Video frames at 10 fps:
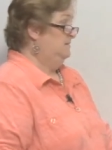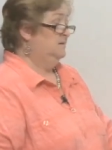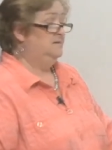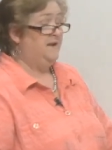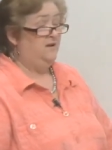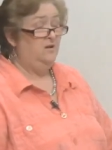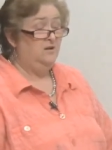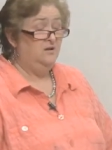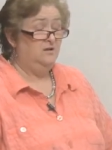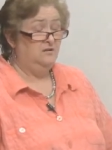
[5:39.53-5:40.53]
Now,
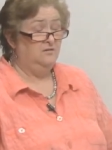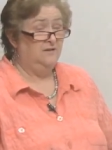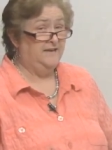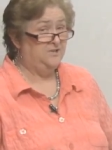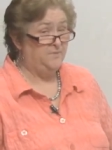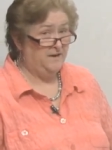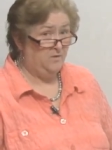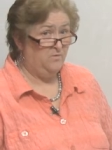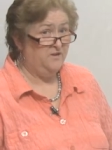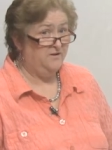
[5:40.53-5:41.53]
let's
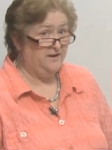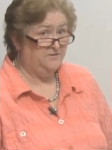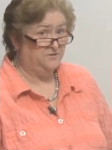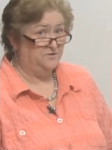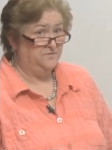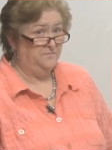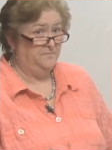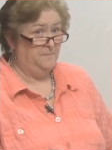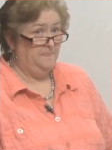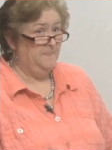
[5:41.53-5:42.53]
begin with our X's.
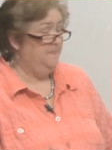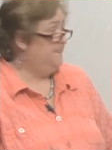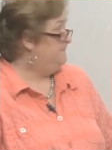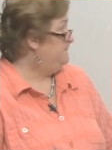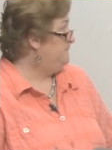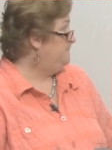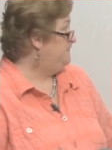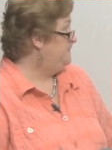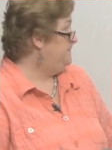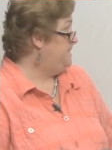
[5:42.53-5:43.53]

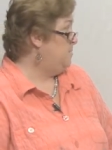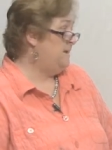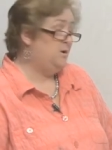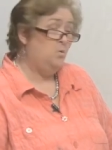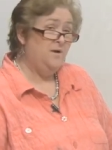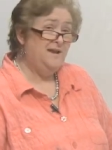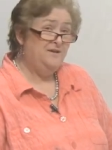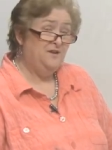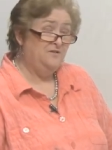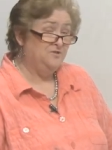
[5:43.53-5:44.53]
No matter what I
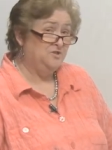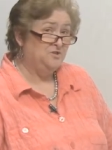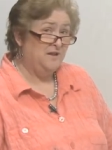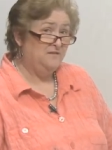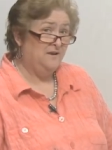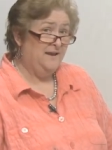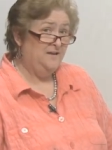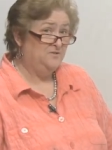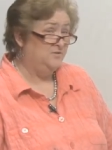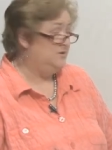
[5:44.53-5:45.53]
do, it's just like the last one,